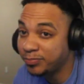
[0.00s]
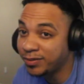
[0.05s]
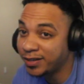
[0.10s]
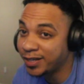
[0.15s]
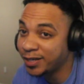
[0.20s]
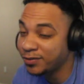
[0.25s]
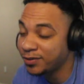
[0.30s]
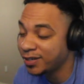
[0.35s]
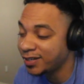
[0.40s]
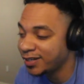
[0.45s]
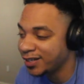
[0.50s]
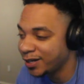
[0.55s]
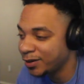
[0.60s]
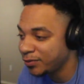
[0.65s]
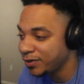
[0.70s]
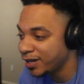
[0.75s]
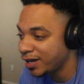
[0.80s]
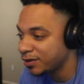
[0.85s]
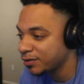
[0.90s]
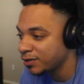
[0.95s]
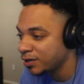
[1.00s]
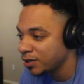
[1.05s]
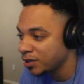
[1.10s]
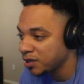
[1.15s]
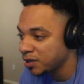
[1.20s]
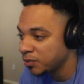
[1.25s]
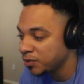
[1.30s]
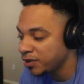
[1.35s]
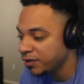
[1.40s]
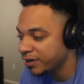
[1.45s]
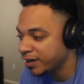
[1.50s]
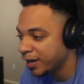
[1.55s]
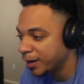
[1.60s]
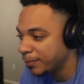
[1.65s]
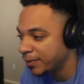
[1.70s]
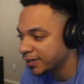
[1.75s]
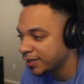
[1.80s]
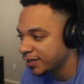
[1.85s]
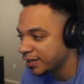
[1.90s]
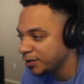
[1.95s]
play right now. We don't we don't care
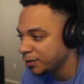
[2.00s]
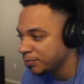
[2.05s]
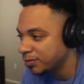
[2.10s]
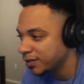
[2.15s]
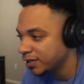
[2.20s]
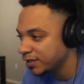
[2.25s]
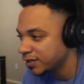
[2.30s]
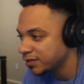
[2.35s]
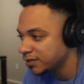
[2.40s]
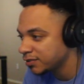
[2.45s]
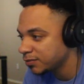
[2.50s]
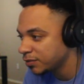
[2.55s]
about the underplays.